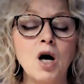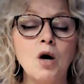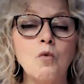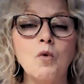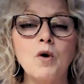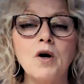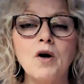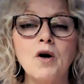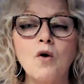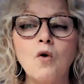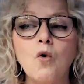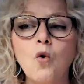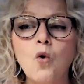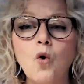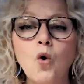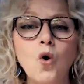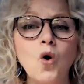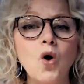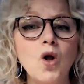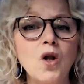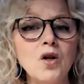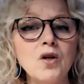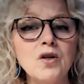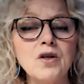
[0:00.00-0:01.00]
We're
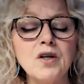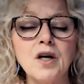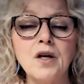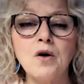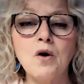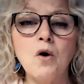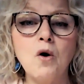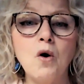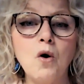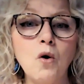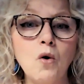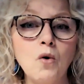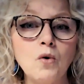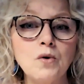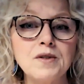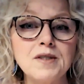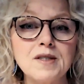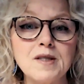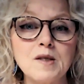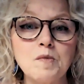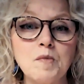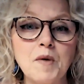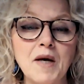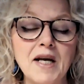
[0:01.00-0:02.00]
all going to hold
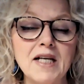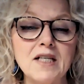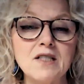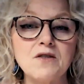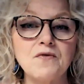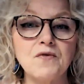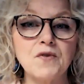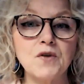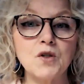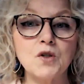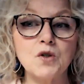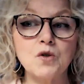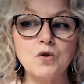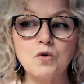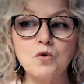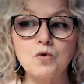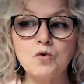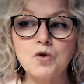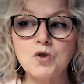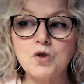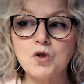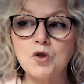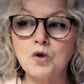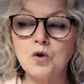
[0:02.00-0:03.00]
space for
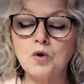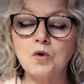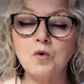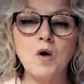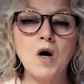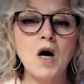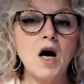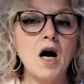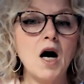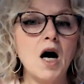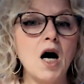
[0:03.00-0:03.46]
you to